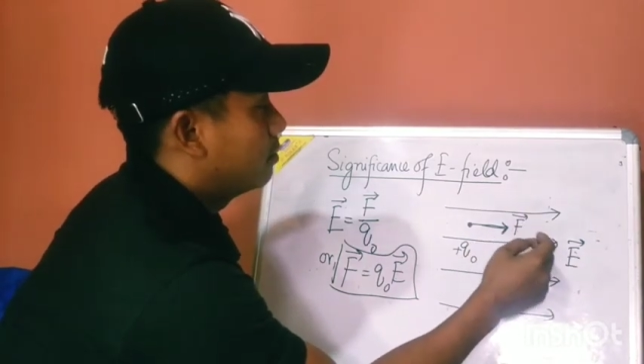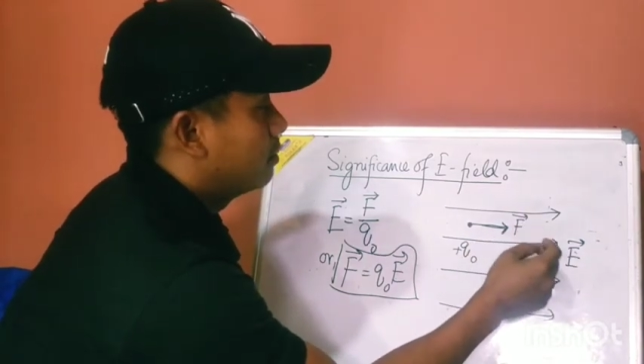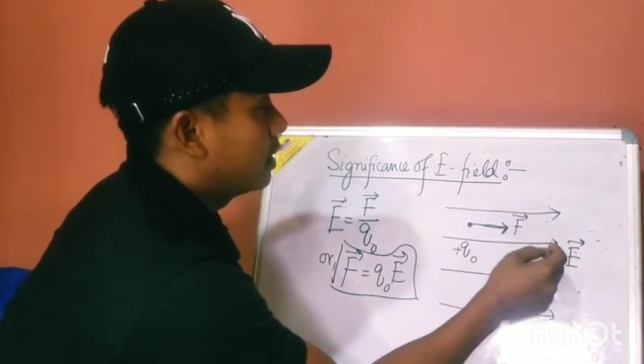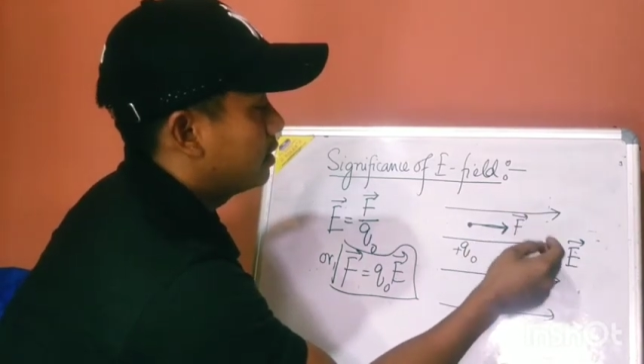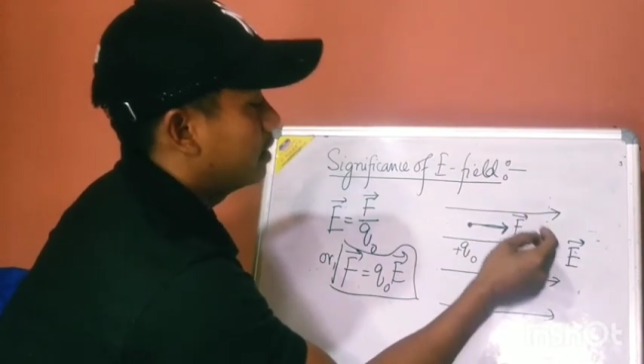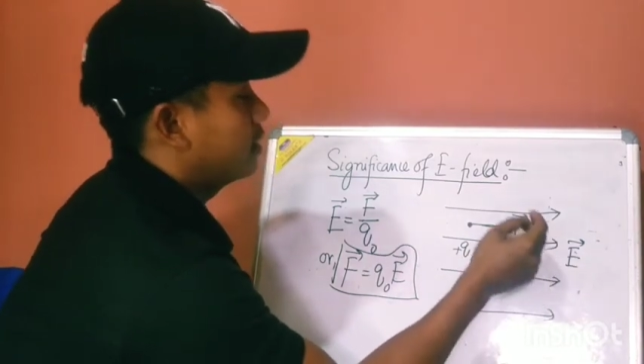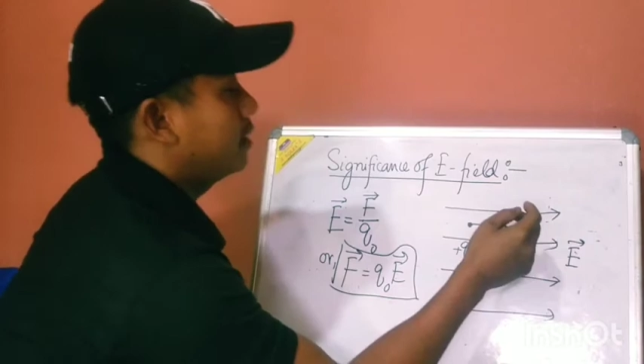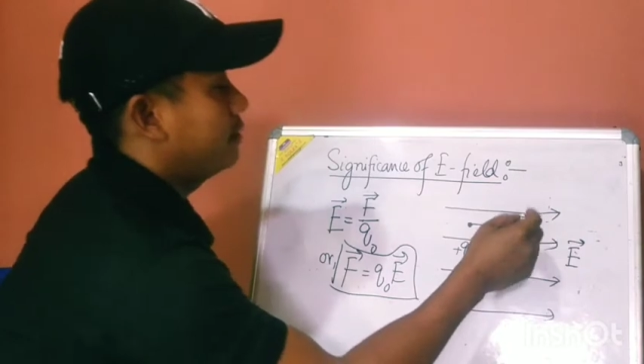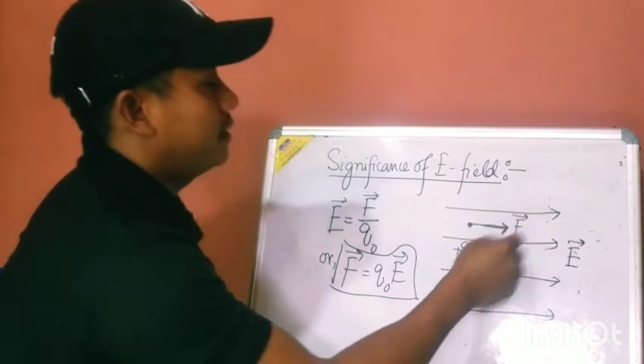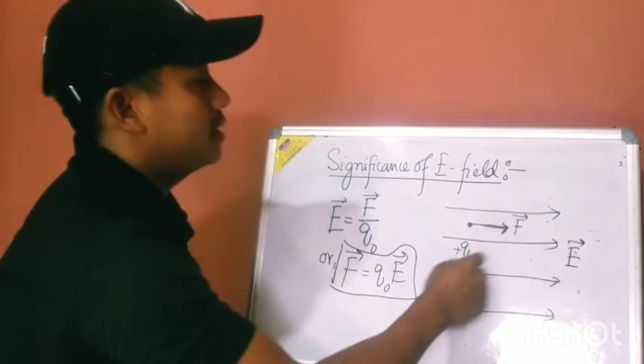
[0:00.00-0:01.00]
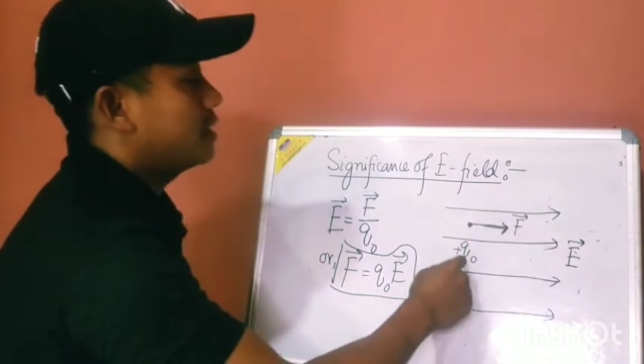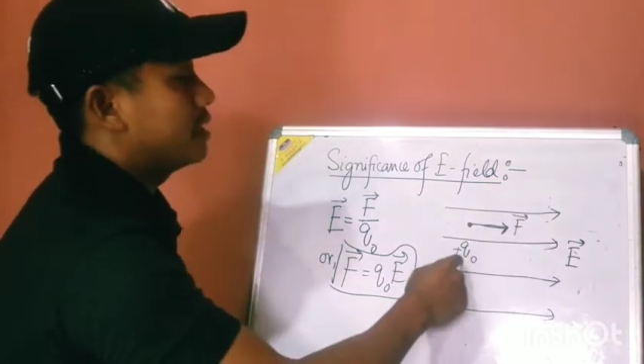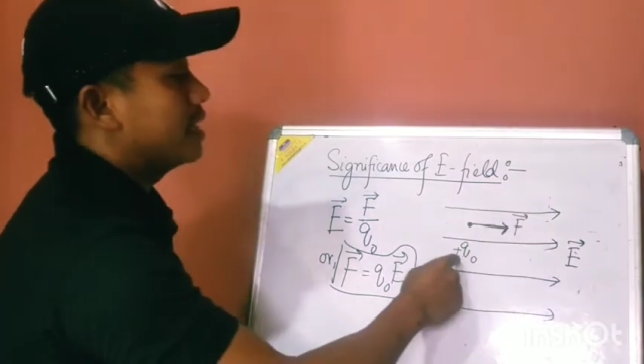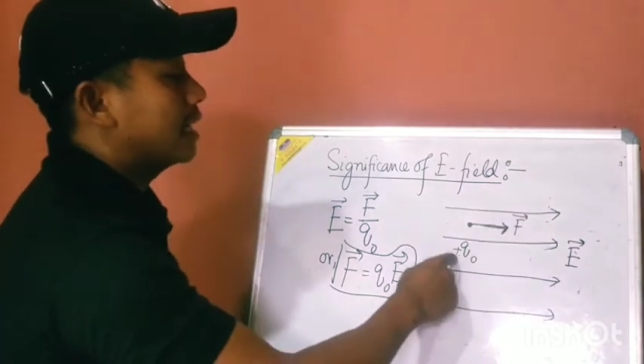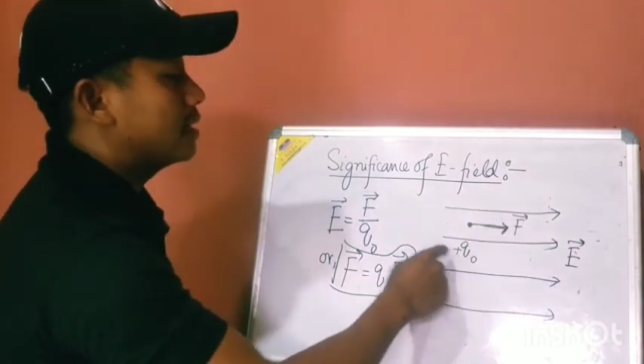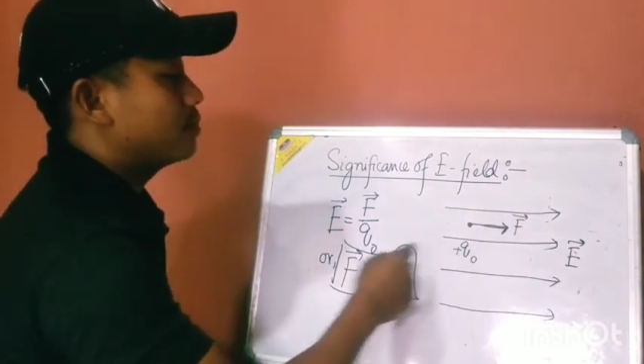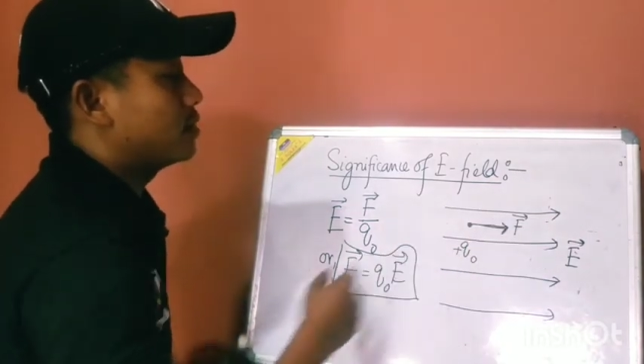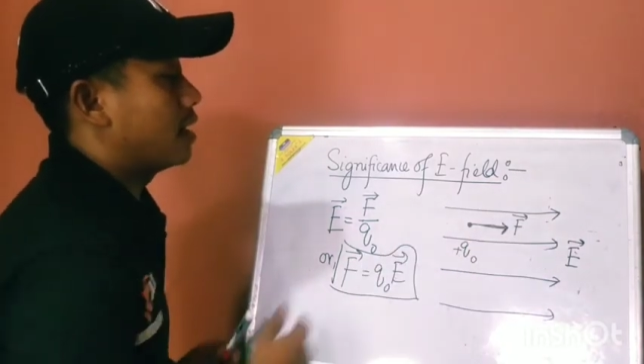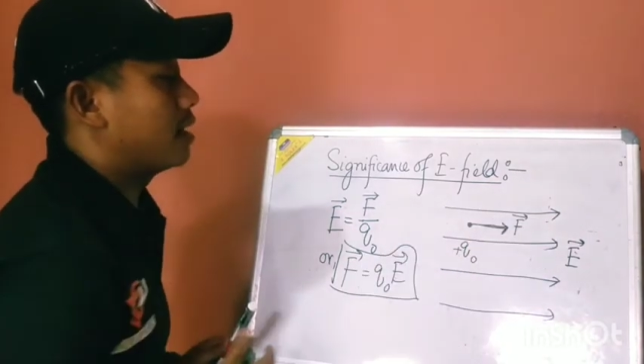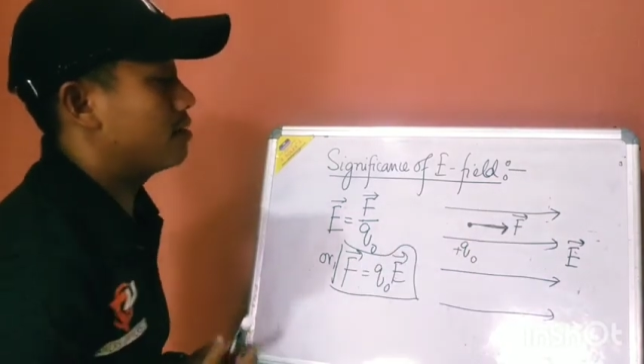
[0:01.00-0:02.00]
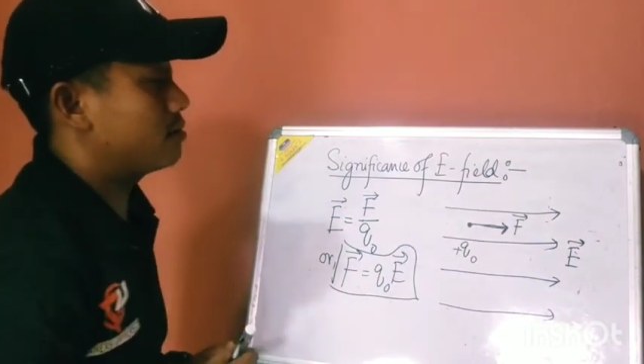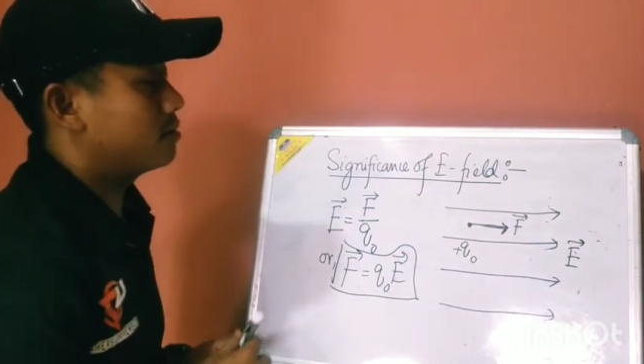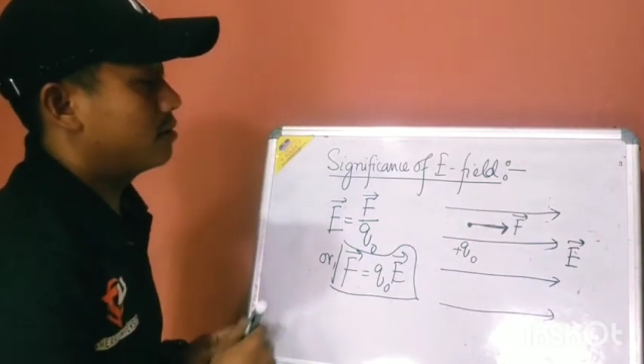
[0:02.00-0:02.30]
But if it is a negative charge